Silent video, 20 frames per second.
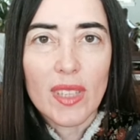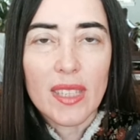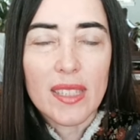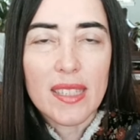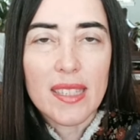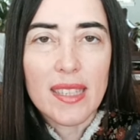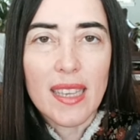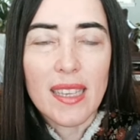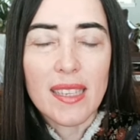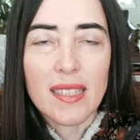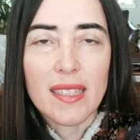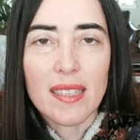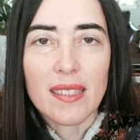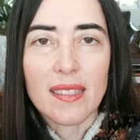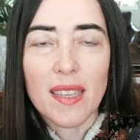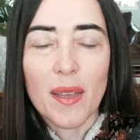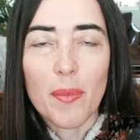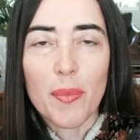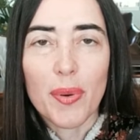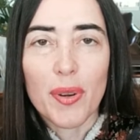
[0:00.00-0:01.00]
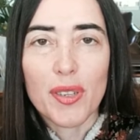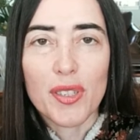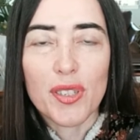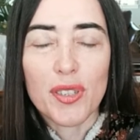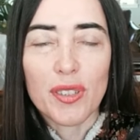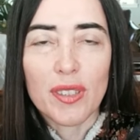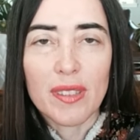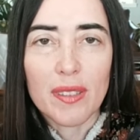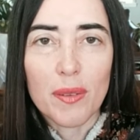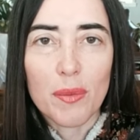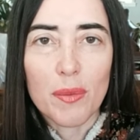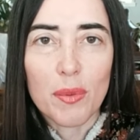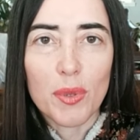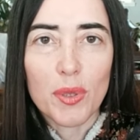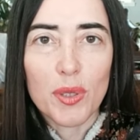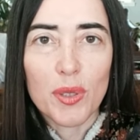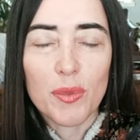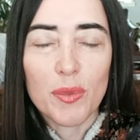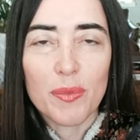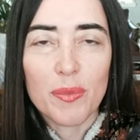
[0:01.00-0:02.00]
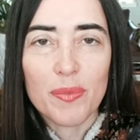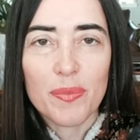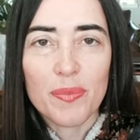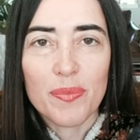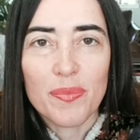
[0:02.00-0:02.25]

Sense the temperature in the room.